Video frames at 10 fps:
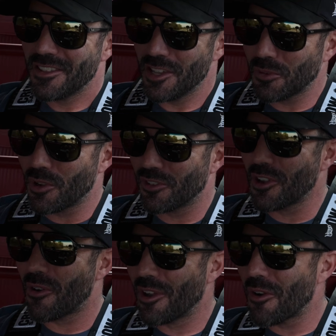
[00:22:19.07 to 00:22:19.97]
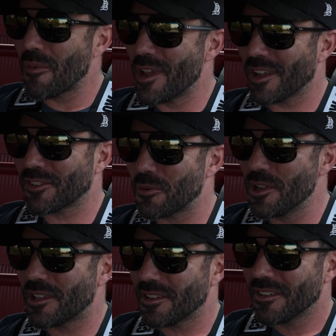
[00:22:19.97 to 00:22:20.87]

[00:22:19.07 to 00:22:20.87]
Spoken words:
This one's going home next week.